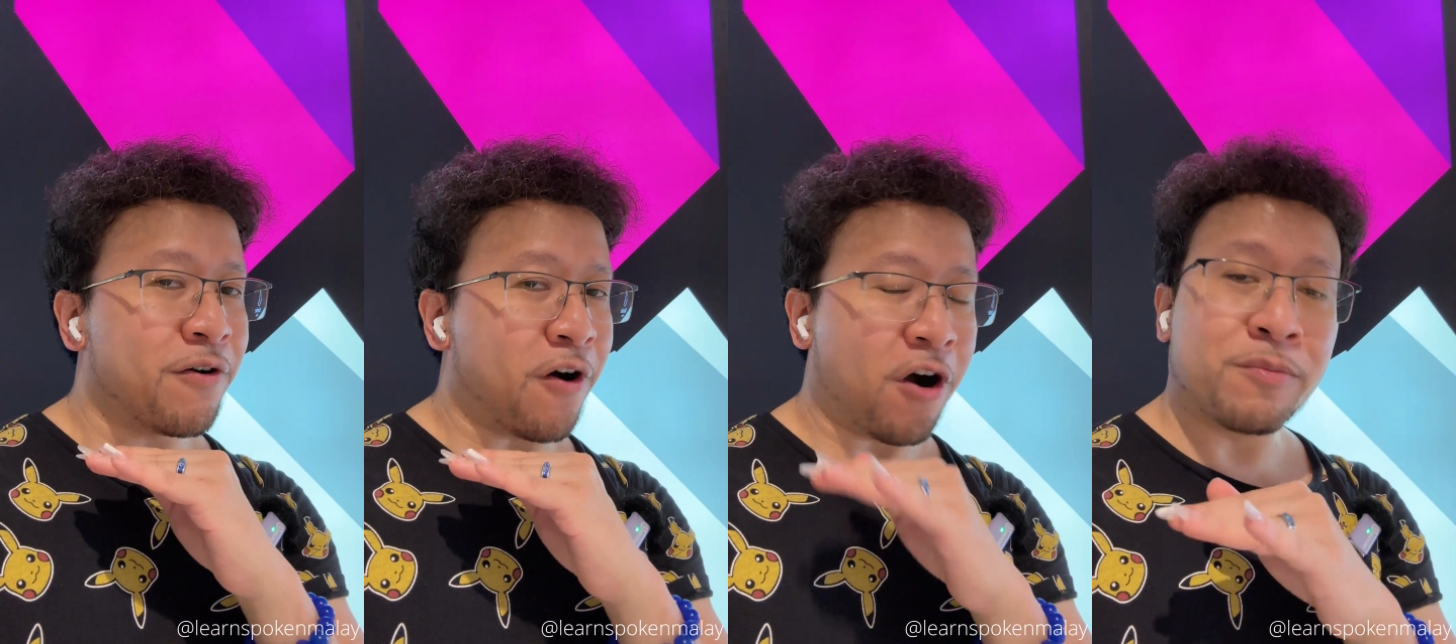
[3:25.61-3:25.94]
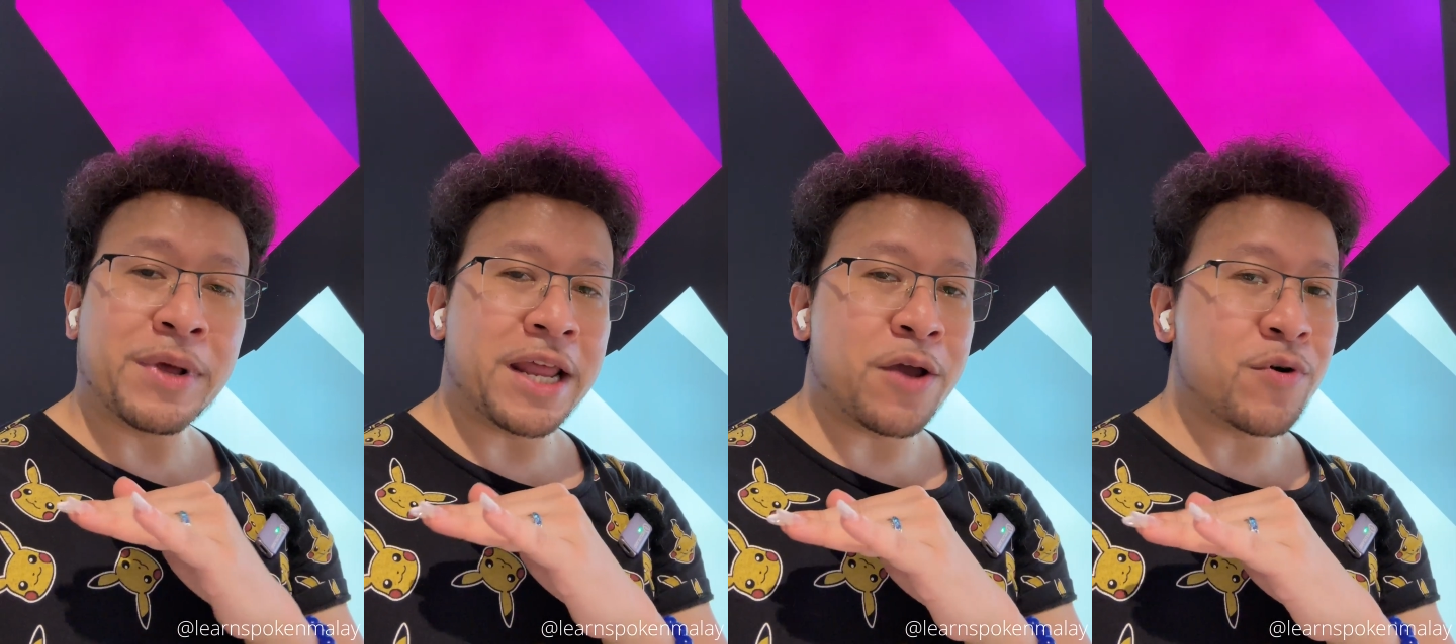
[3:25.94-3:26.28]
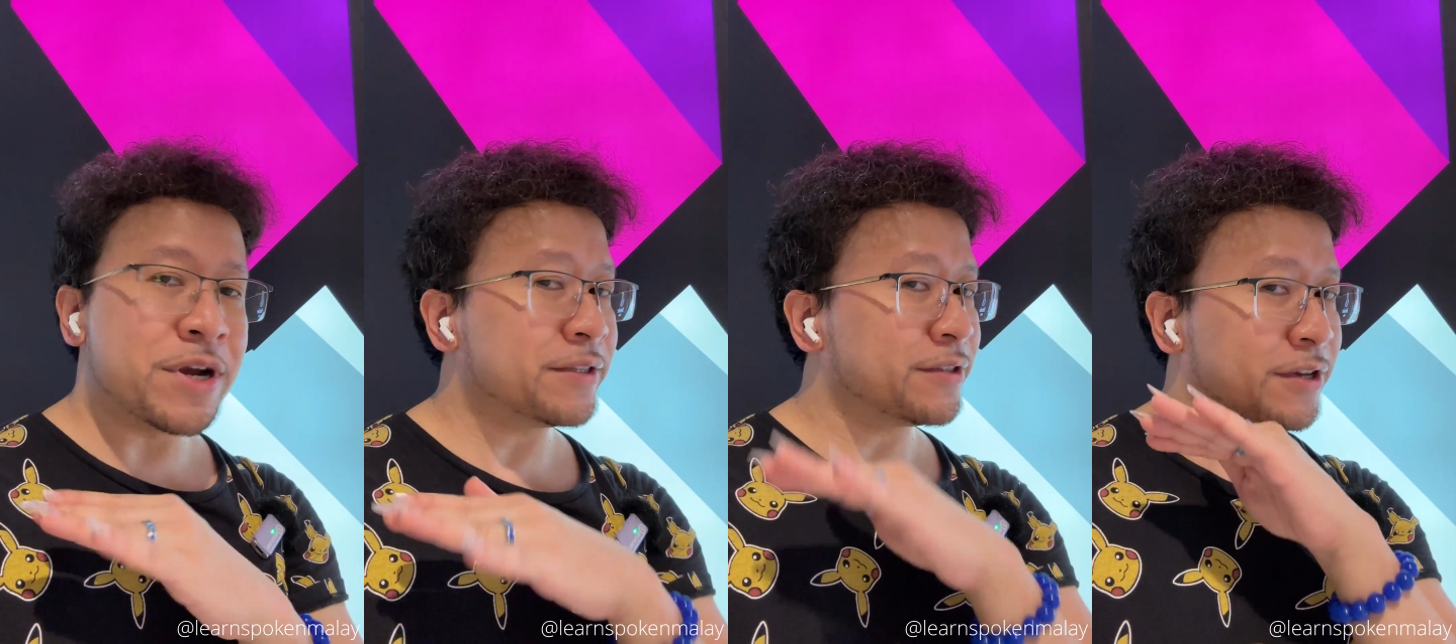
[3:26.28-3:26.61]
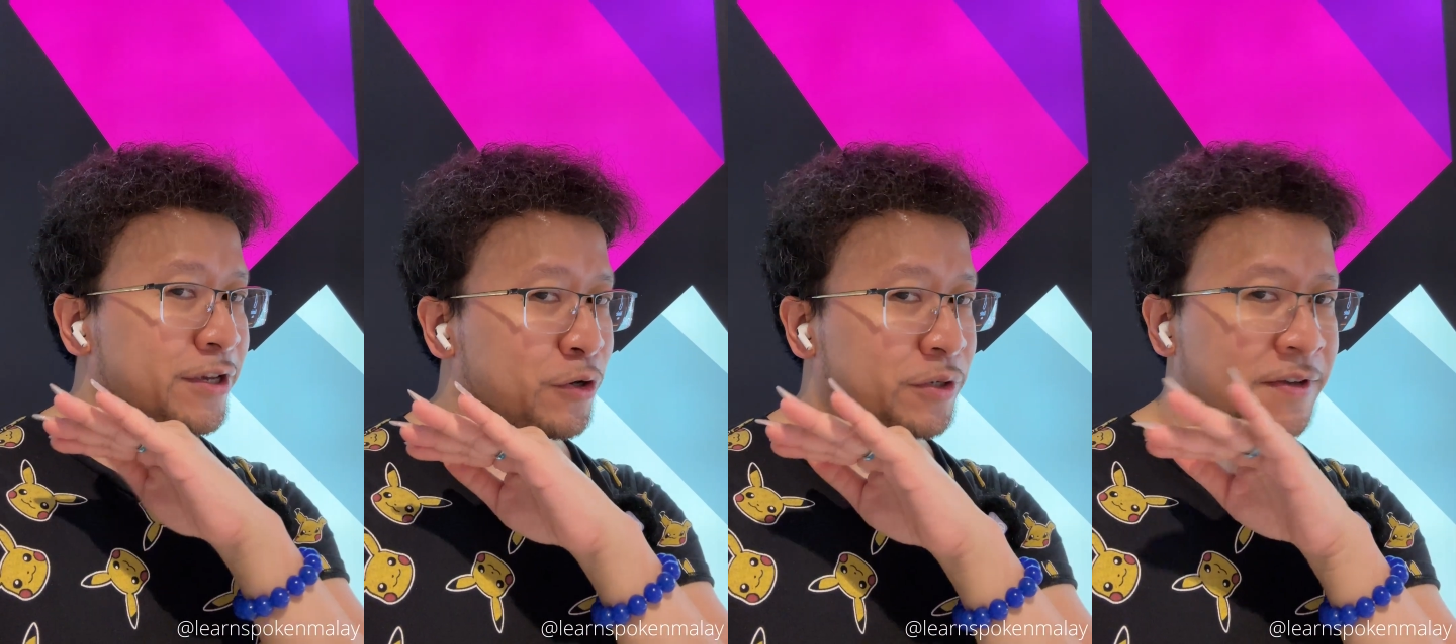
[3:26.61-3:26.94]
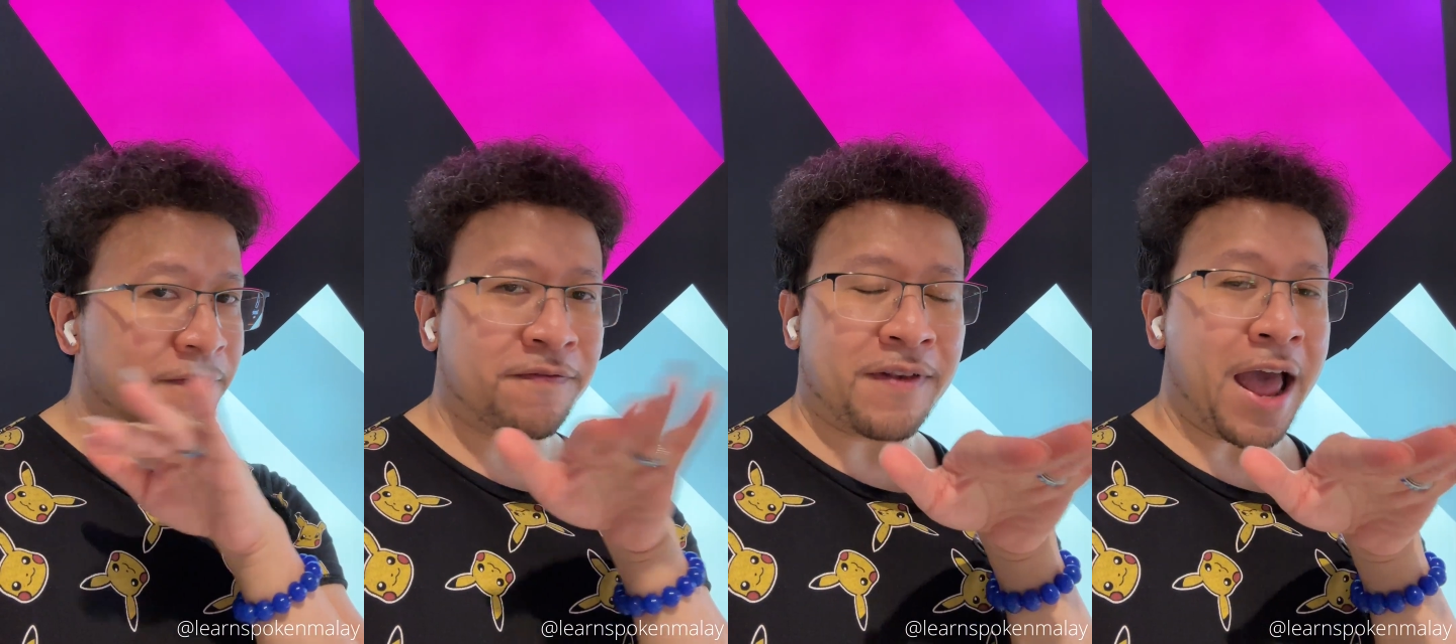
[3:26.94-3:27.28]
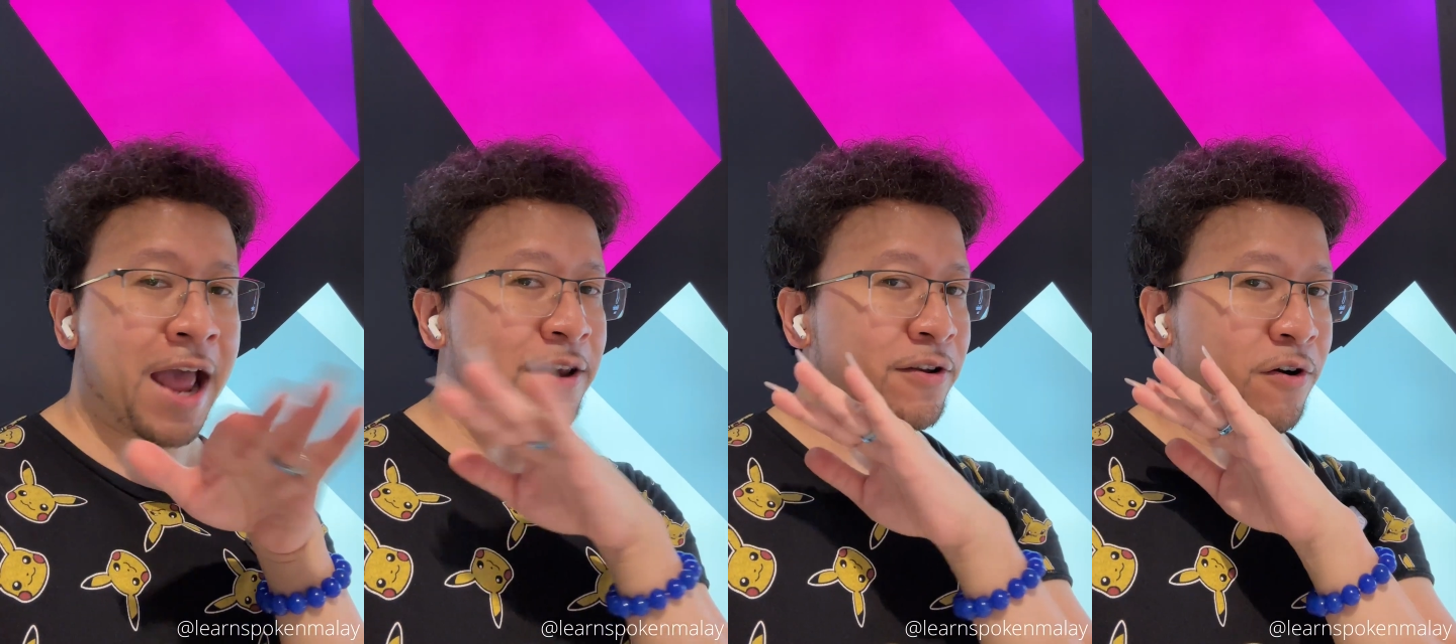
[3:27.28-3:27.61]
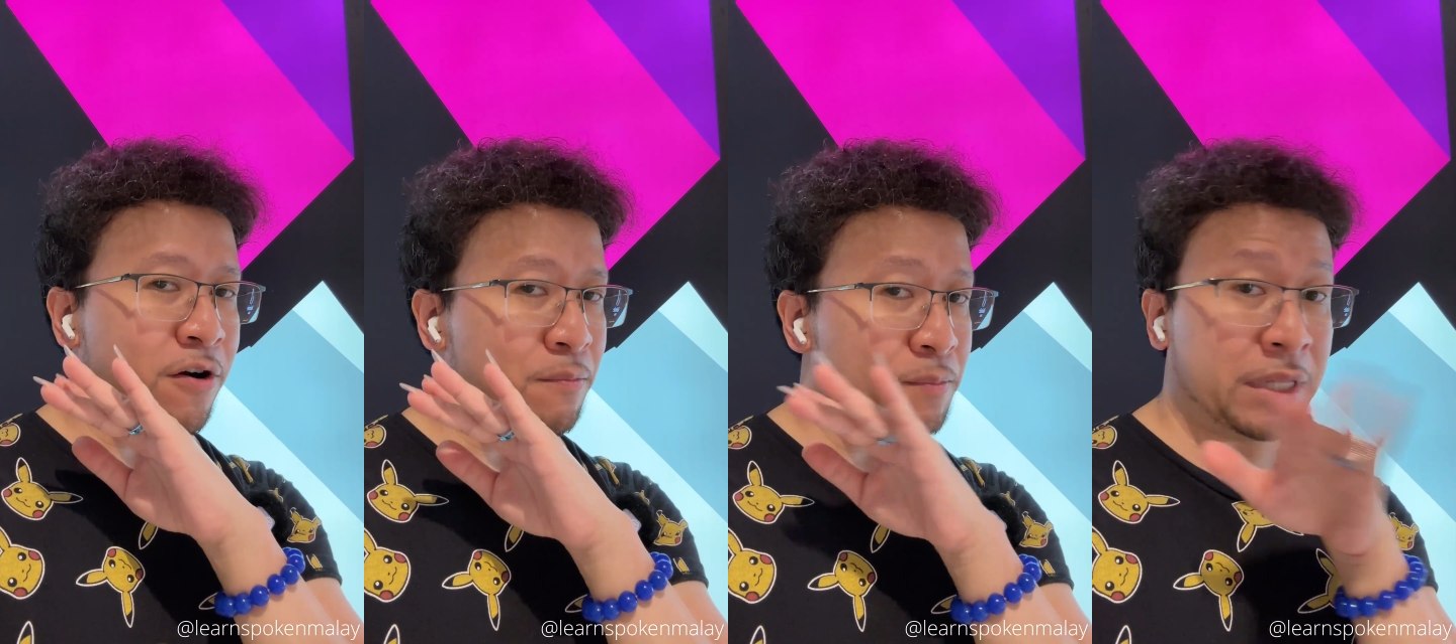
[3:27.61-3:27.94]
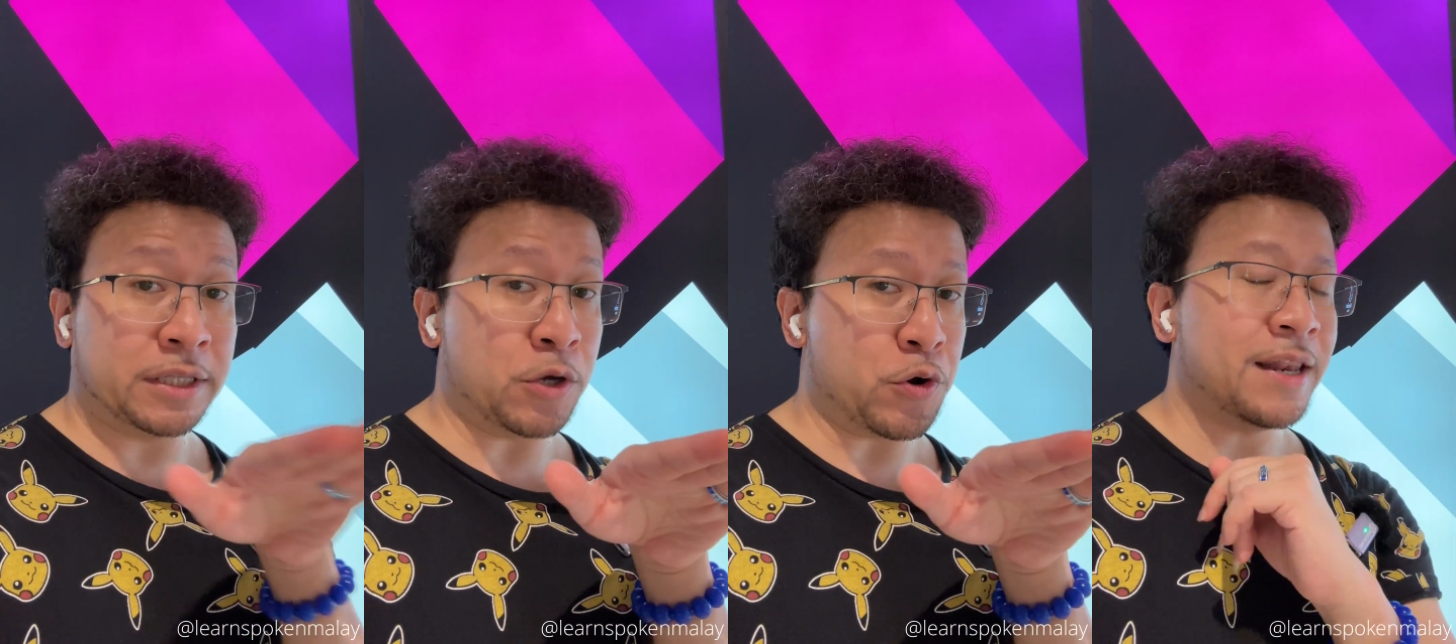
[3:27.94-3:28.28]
all Malay words use a flat or mid-tone,